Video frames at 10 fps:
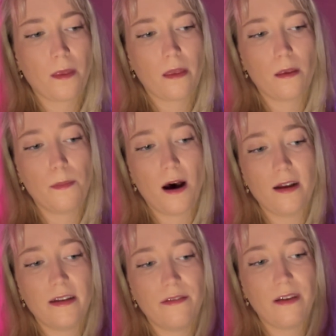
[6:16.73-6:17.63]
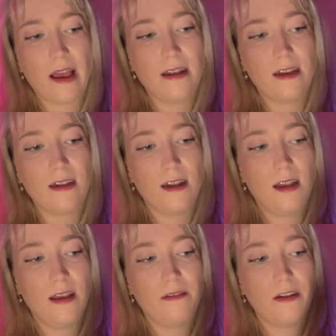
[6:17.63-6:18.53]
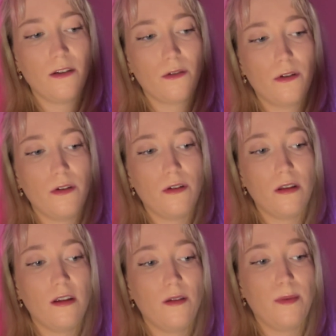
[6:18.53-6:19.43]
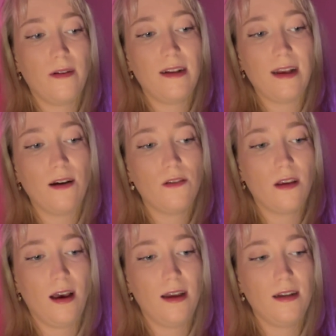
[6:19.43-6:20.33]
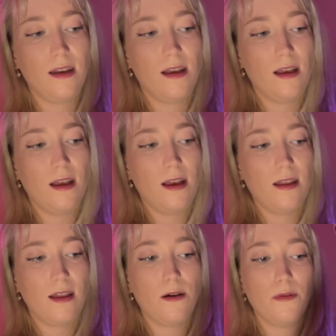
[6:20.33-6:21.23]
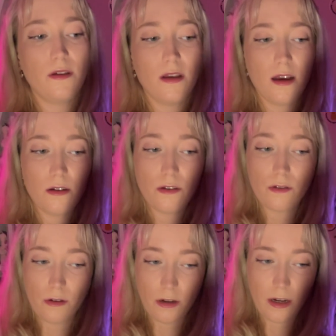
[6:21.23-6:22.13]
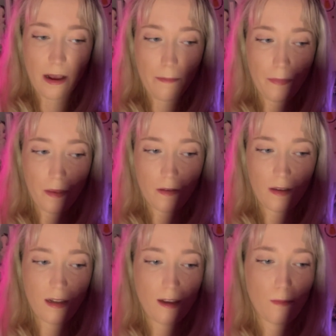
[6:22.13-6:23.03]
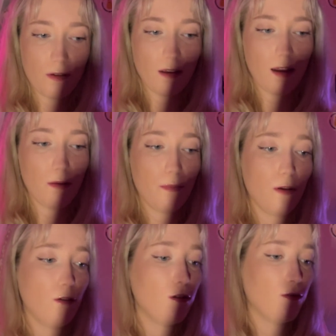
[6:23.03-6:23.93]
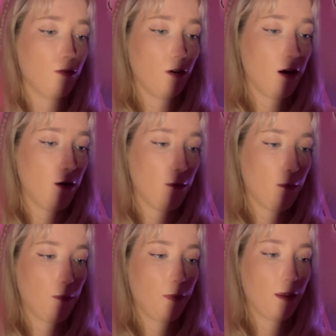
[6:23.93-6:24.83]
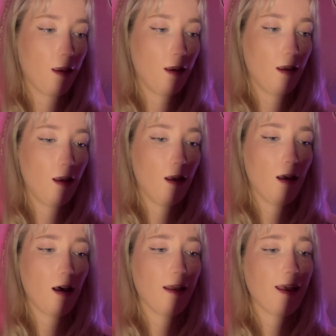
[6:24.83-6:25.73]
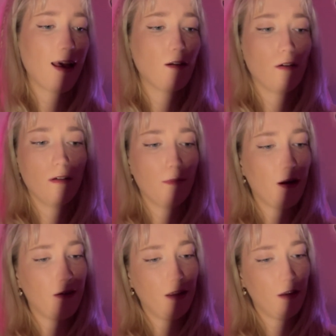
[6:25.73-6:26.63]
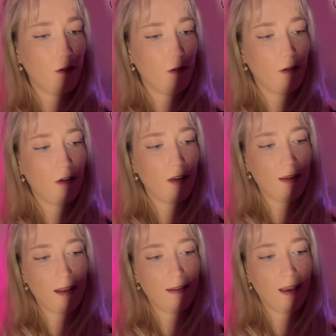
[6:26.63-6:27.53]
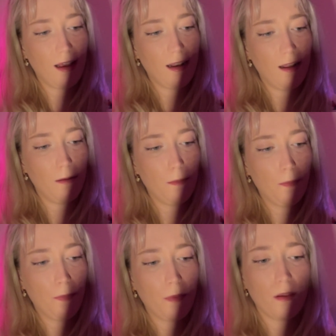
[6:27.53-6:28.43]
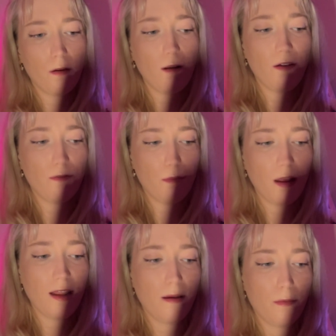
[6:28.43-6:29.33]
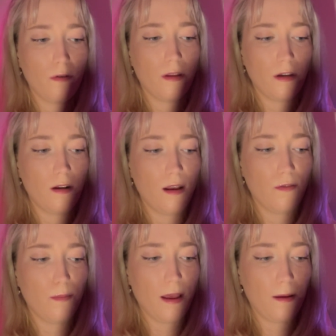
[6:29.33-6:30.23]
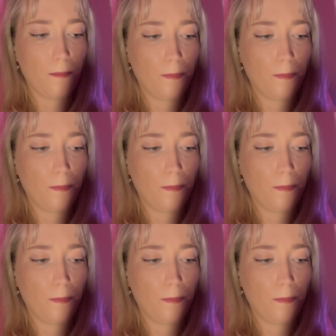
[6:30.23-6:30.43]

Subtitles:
The party faded, leaving Scrooge and the spirit outside. There was the young Scrooge again, sitting beside a beautiful girl. "I cannot marry you," she said sadly. "You love money more than you love me."